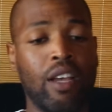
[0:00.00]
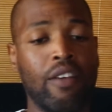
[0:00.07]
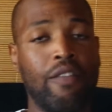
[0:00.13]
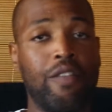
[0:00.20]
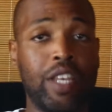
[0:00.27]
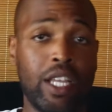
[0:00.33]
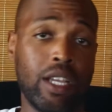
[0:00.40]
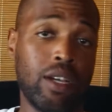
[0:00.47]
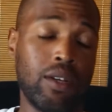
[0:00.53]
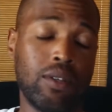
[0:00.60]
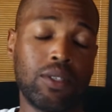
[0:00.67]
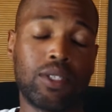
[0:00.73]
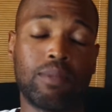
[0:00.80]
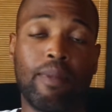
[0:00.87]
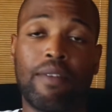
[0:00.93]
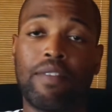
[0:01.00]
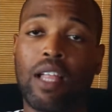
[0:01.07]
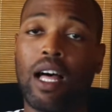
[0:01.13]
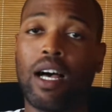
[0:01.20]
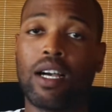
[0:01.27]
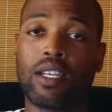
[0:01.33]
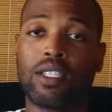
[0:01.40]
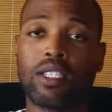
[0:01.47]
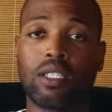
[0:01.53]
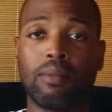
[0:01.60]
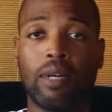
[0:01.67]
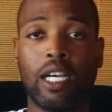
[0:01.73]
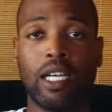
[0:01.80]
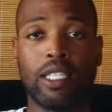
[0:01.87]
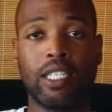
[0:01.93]
videos, my vlogs,
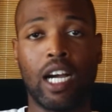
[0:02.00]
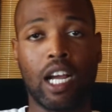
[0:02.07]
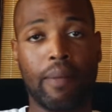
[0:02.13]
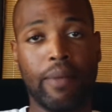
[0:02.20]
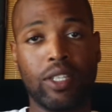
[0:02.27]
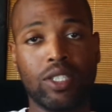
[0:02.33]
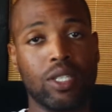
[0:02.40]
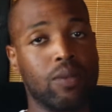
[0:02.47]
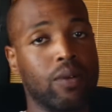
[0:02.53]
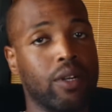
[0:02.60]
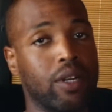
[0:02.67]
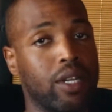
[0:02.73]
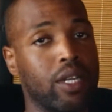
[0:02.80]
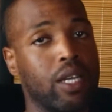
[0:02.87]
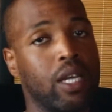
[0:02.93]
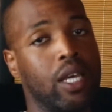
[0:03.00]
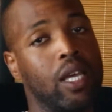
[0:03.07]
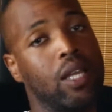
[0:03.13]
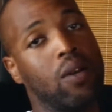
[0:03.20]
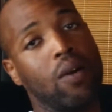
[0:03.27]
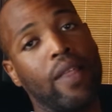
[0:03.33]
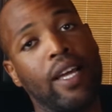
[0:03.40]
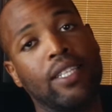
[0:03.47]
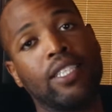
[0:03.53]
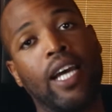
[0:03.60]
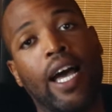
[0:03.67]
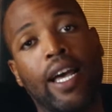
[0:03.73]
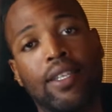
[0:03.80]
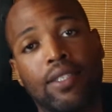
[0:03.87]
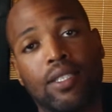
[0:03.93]
my documentary work, and all that
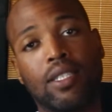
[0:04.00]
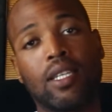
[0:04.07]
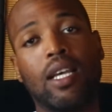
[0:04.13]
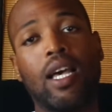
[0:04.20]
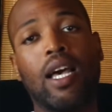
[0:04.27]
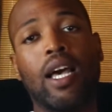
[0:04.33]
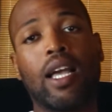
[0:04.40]
jazz.